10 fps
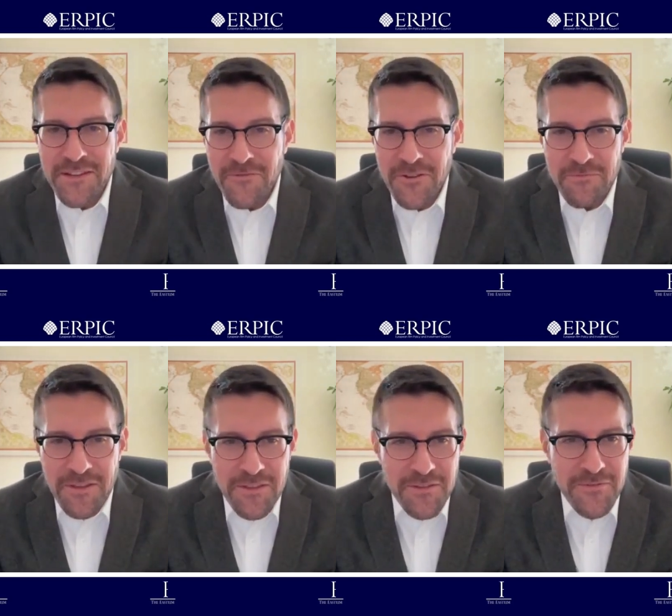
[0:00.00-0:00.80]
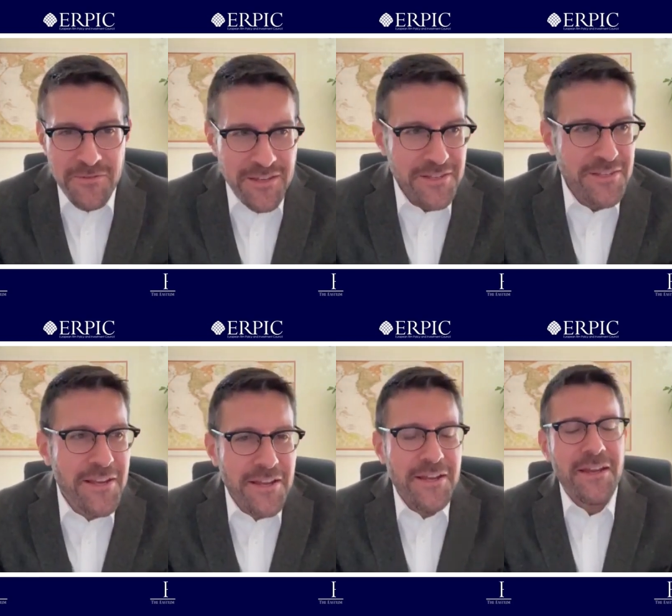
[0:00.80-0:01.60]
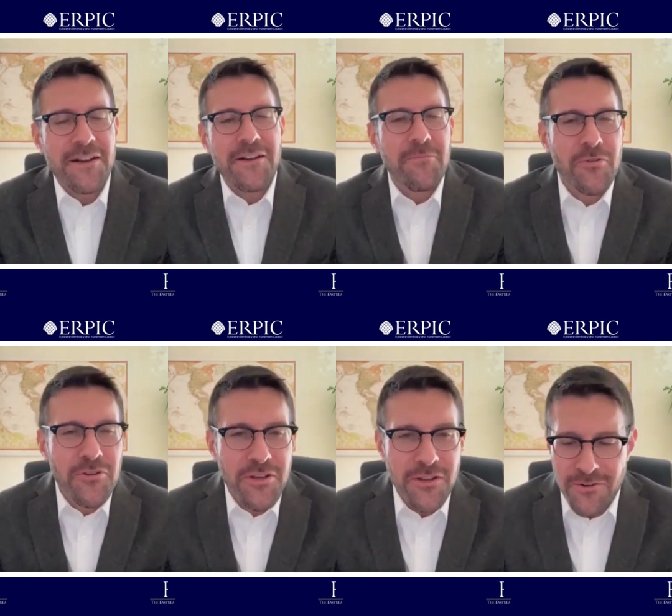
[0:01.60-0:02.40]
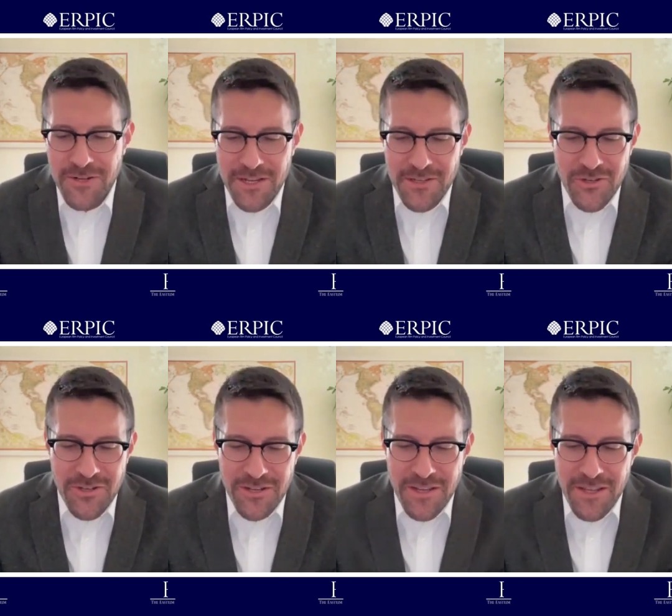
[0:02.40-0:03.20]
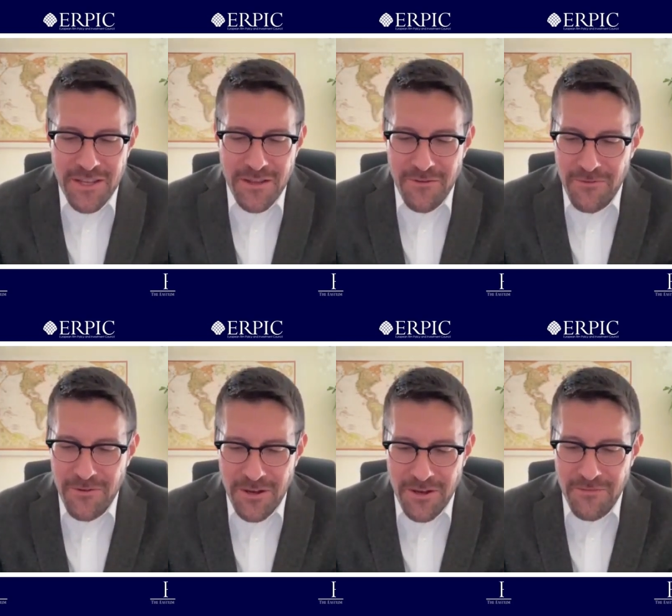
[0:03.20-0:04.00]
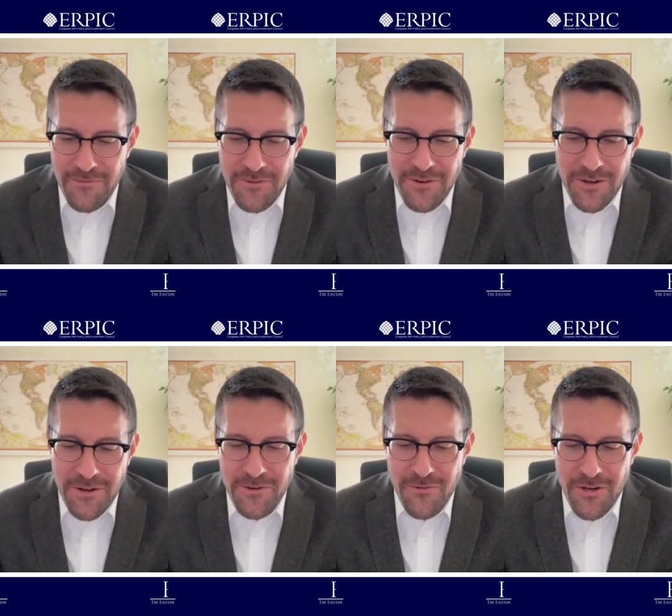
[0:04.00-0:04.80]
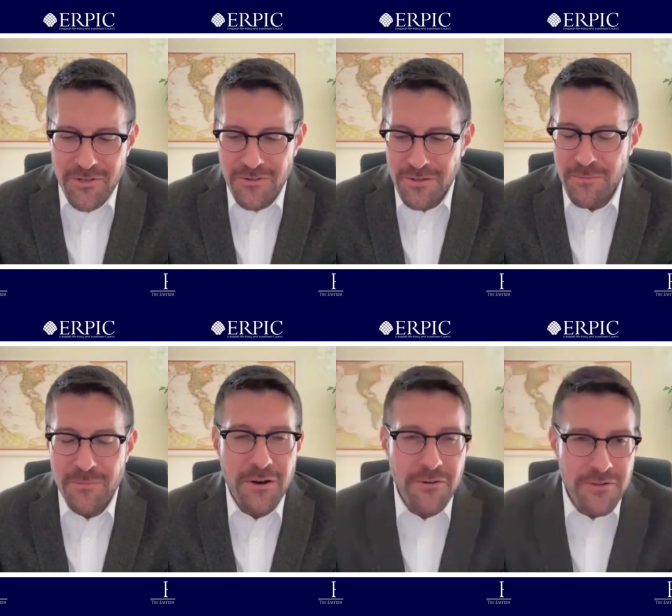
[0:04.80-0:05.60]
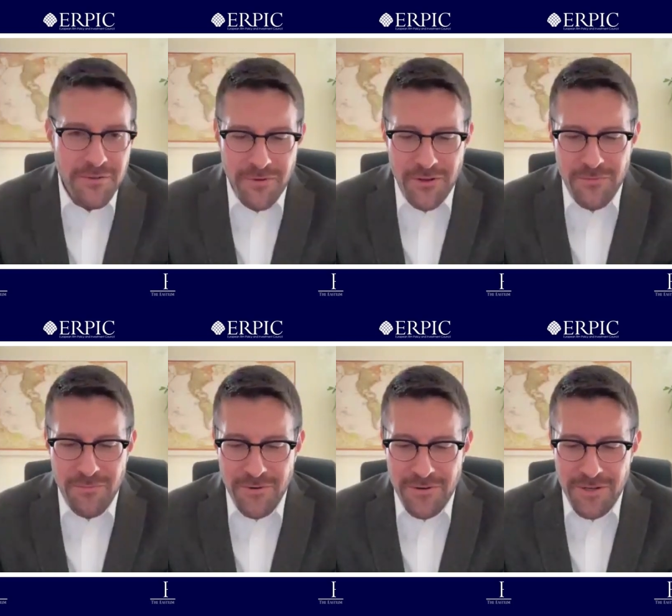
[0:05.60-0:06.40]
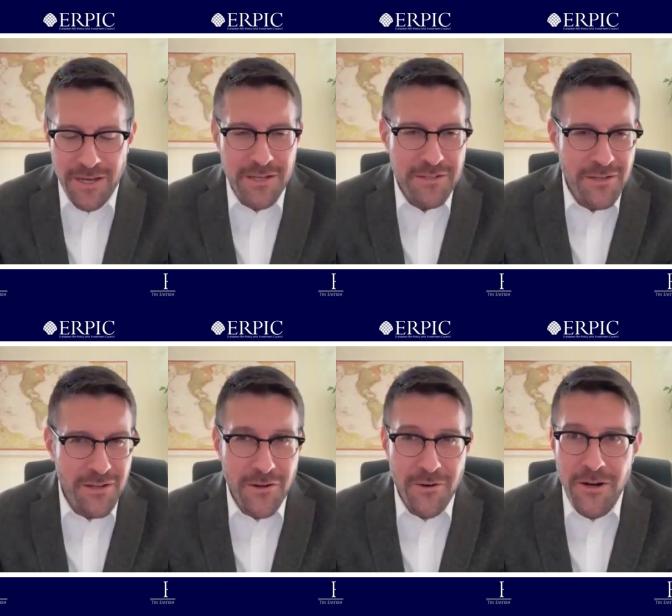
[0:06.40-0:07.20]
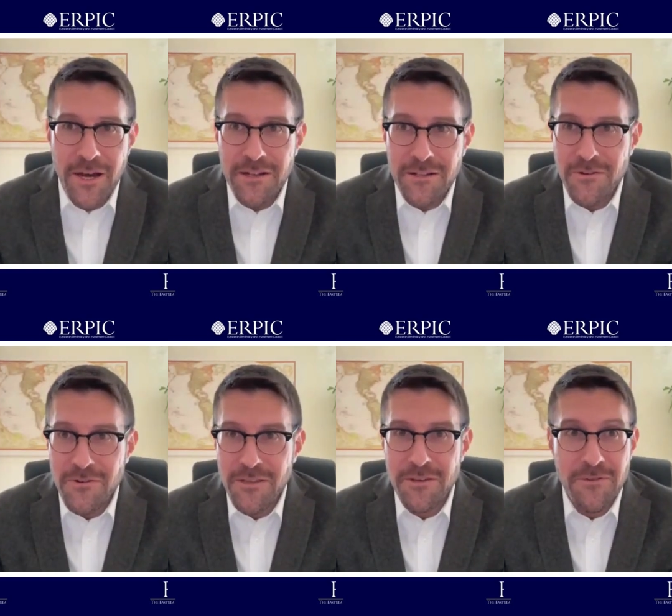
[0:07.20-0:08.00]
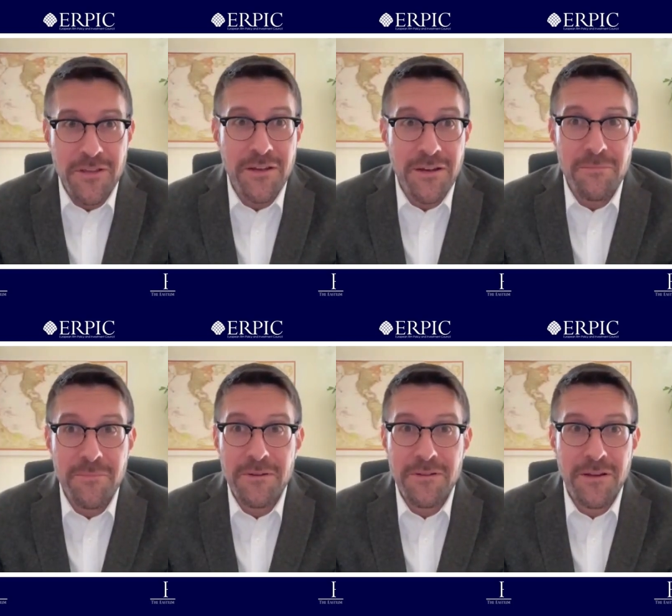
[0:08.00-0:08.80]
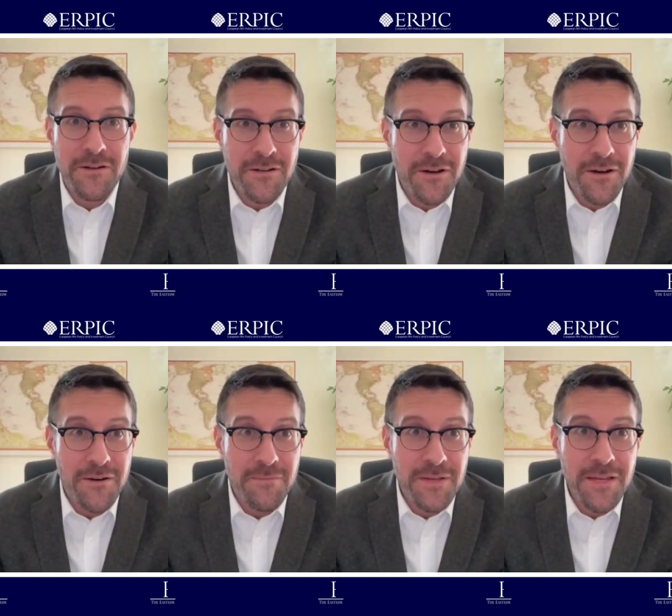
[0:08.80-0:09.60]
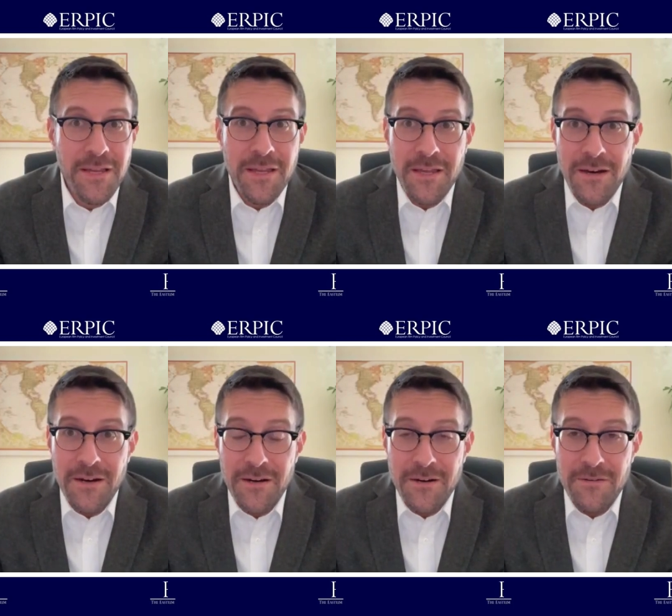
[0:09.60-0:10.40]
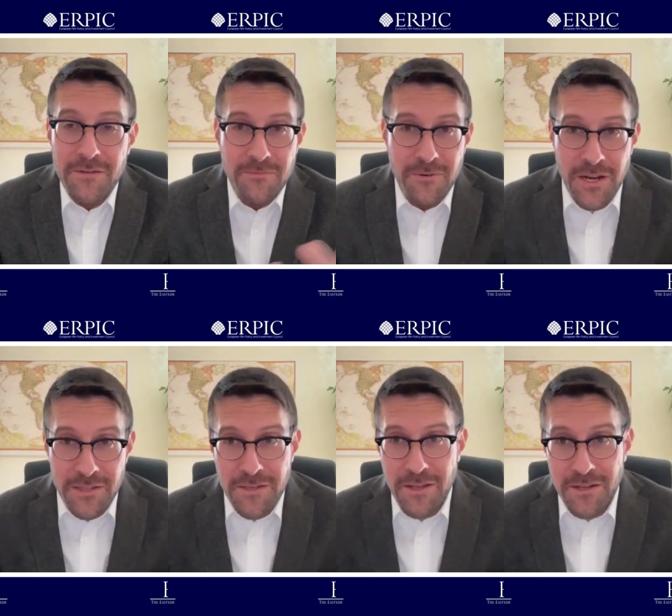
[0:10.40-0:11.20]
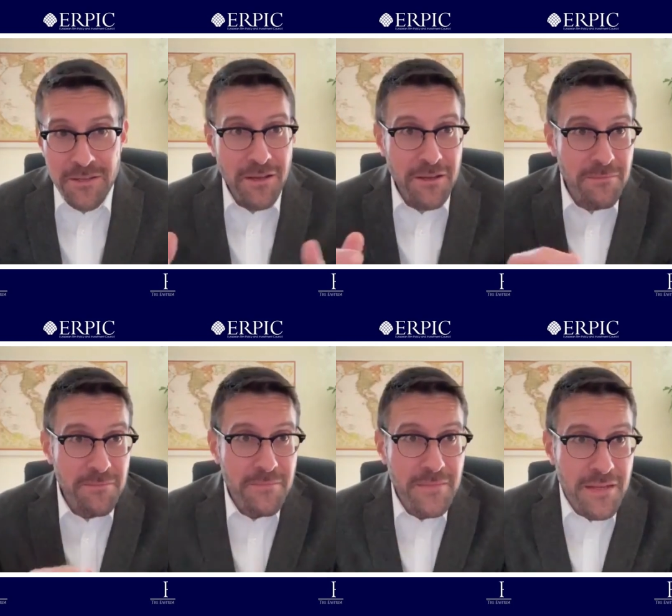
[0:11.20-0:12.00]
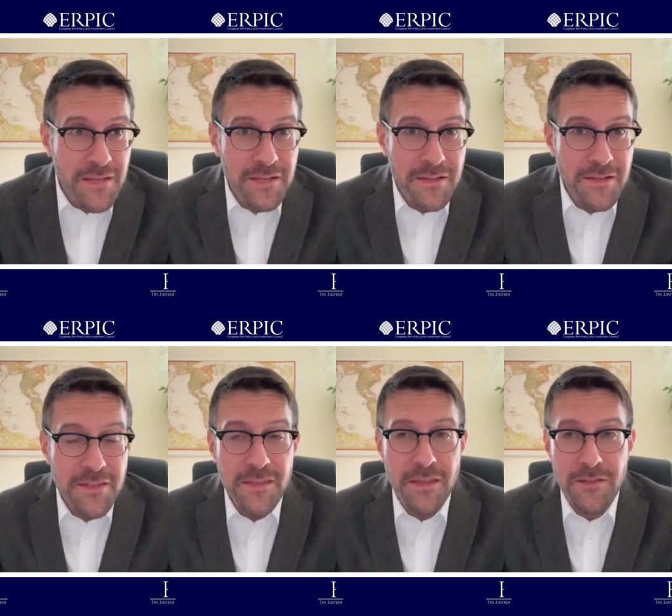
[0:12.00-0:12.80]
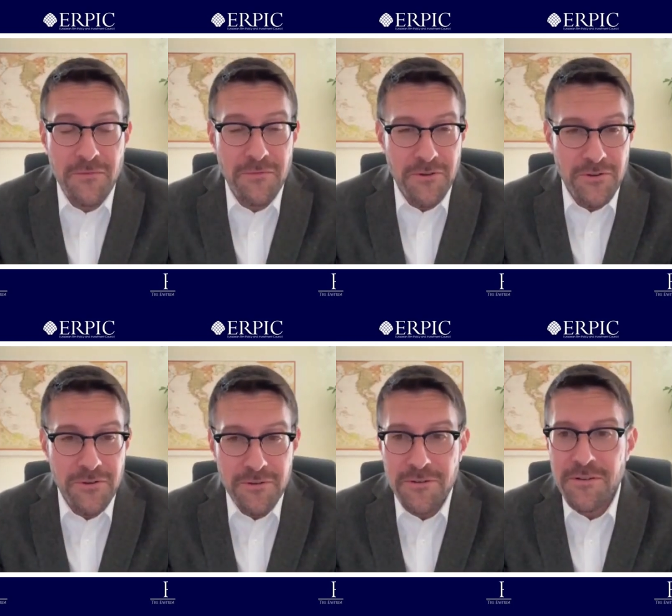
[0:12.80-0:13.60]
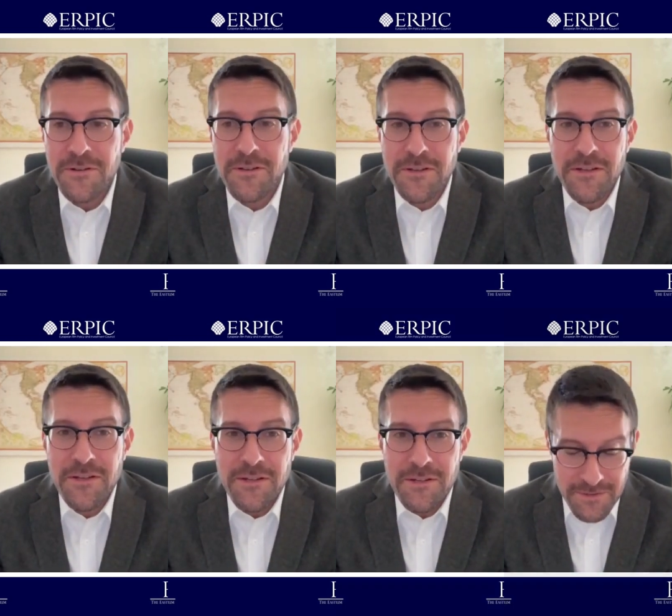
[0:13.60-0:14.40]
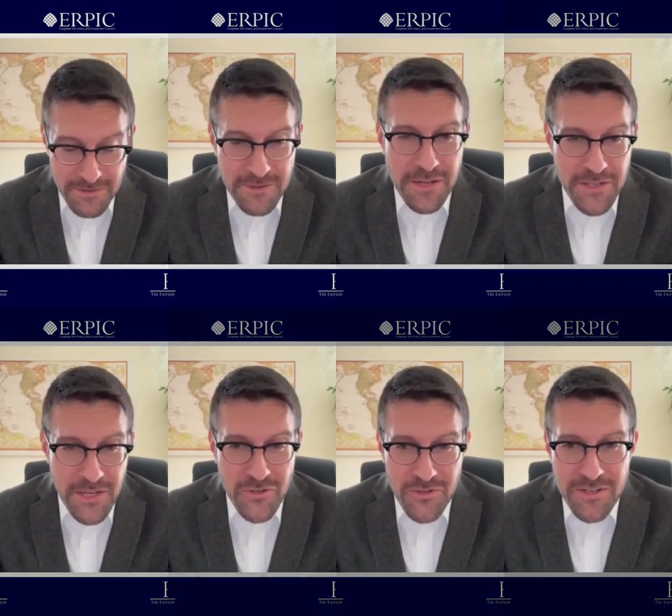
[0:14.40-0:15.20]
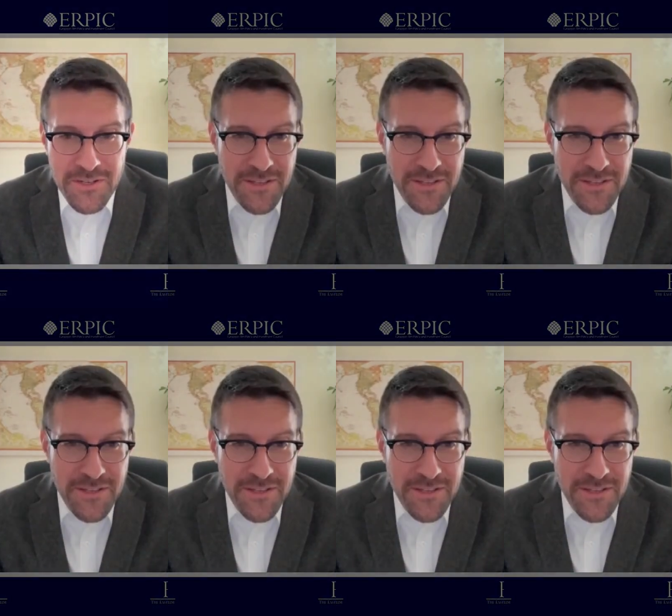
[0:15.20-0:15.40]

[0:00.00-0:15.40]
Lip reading: with me through this, and I appreciate your attention. If you have other questions, I'm always available at diego@turkeyrecap.com. Write anytime. Thank you for your attention.